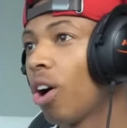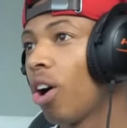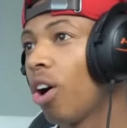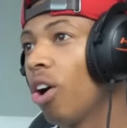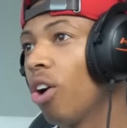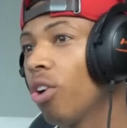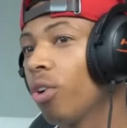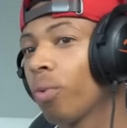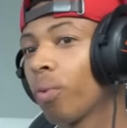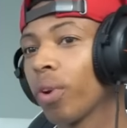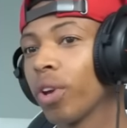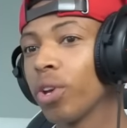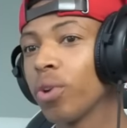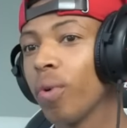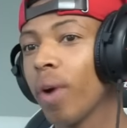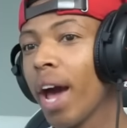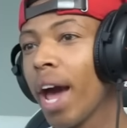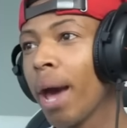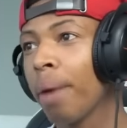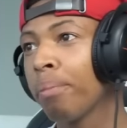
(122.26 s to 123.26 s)
Hulk, where
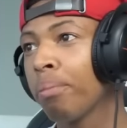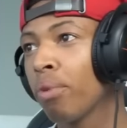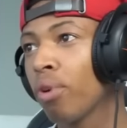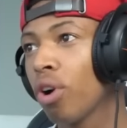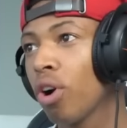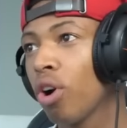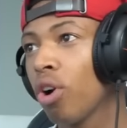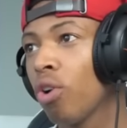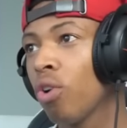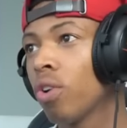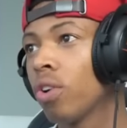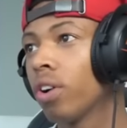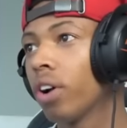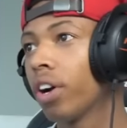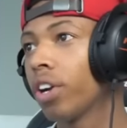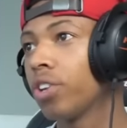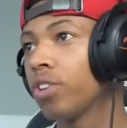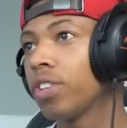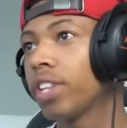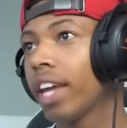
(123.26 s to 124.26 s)
you at, bro?
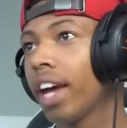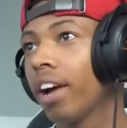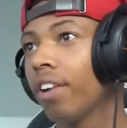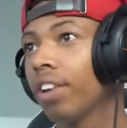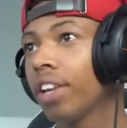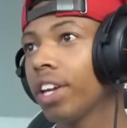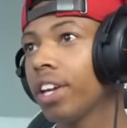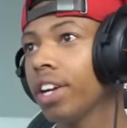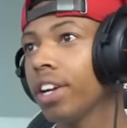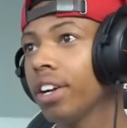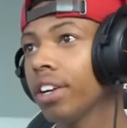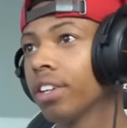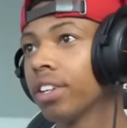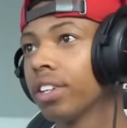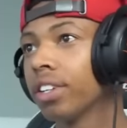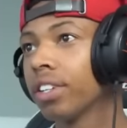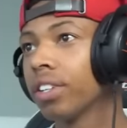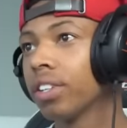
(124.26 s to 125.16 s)
Are you down here?